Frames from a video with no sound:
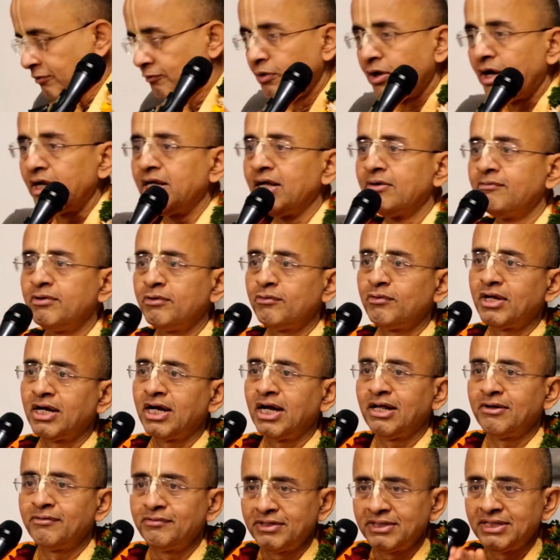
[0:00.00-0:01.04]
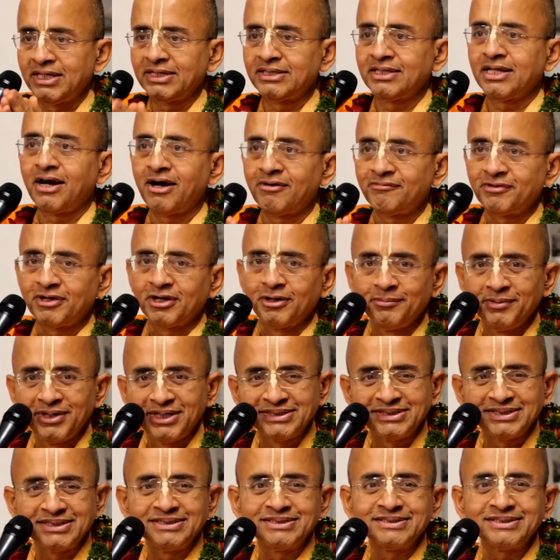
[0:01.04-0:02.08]
For everyone and everything, they offer
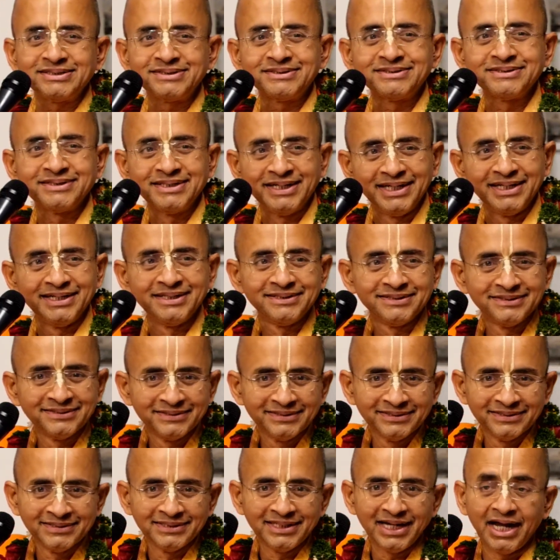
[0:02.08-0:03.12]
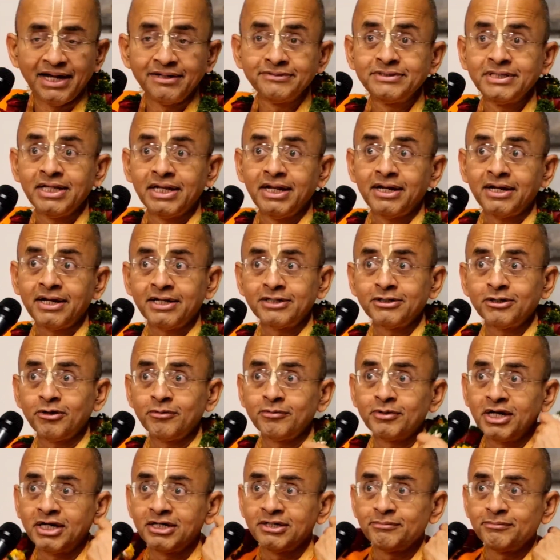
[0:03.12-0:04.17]
obeisances. I've seen in Radha
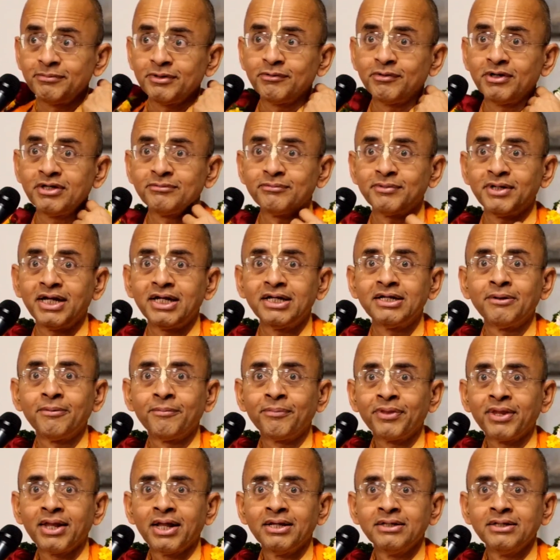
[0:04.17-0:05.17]
Govinda temple one man